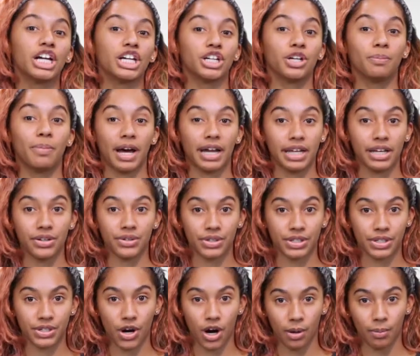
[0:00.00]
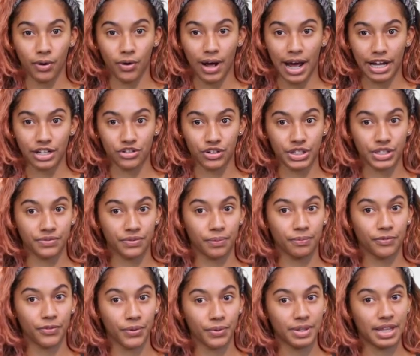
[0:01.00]
Your body uses carbohydrates
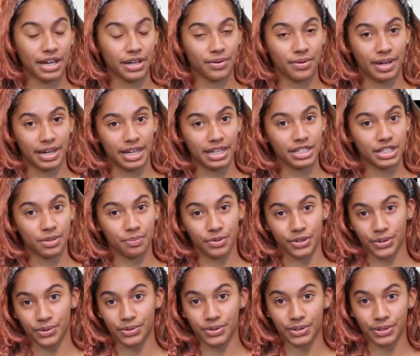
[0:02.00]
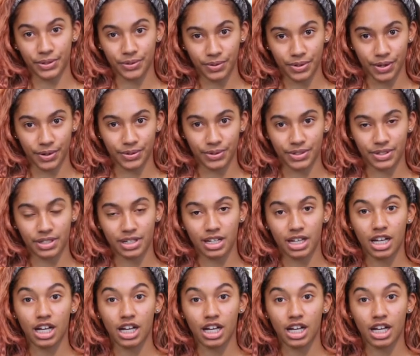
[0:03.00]
from food that you eat to produce glucose.